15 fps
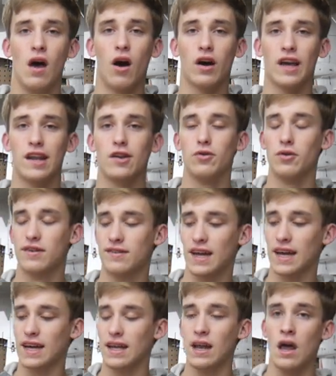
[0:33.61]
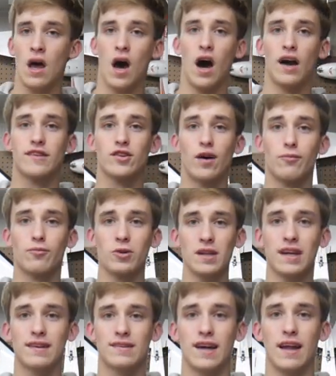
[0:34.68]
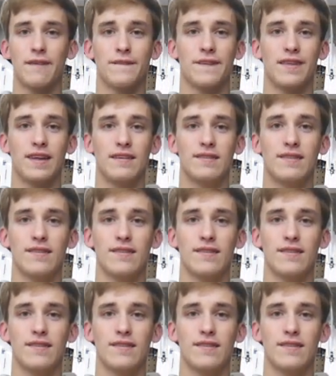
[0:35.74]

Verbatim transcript: I'll get into a second. Uh, so I'm really excited for this.